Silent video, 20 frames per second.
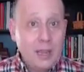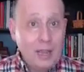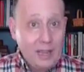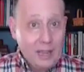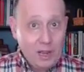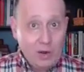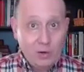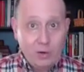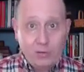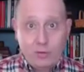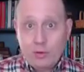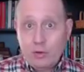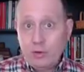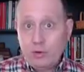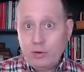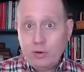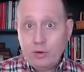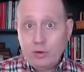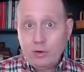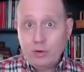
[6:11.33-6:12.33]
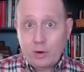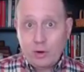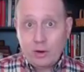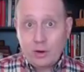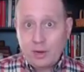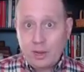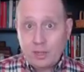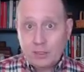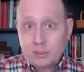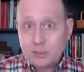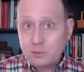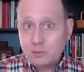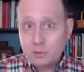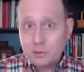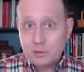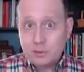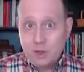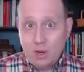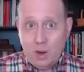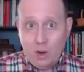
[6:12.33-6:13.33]
Interview your current
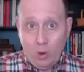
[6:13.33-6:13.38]
customers